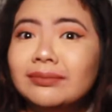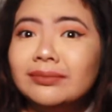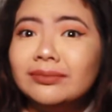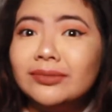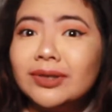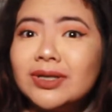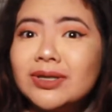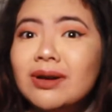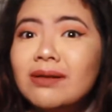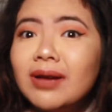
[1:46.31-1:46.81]

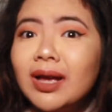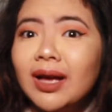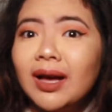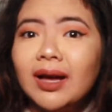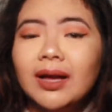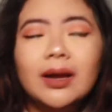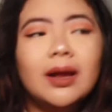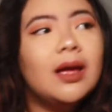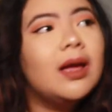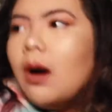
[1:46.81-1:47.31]
what's going
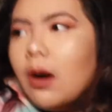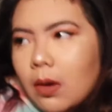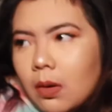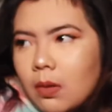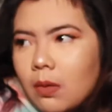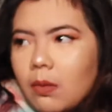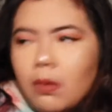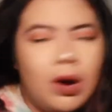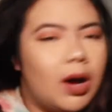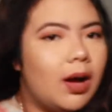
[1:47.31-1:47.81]
on?
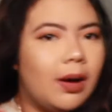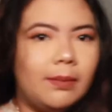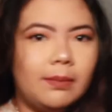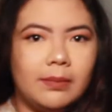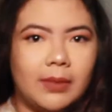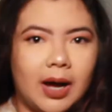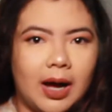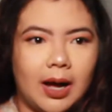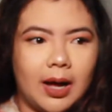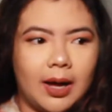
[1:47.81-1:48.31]
Oh
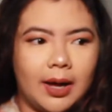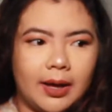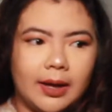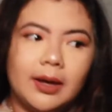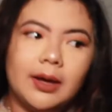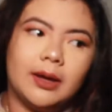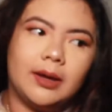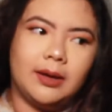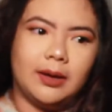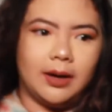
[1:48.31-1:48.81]

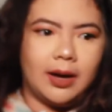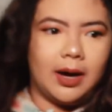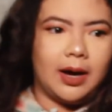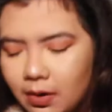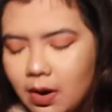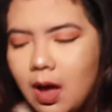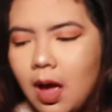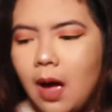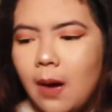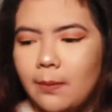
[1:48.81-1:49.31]
my
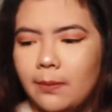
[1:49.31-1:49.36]
god.